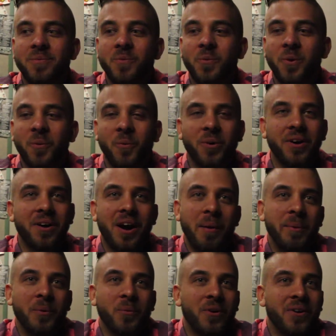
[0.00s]

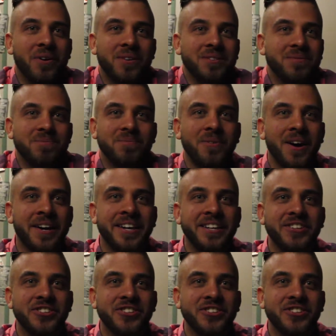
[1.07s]
We're lucky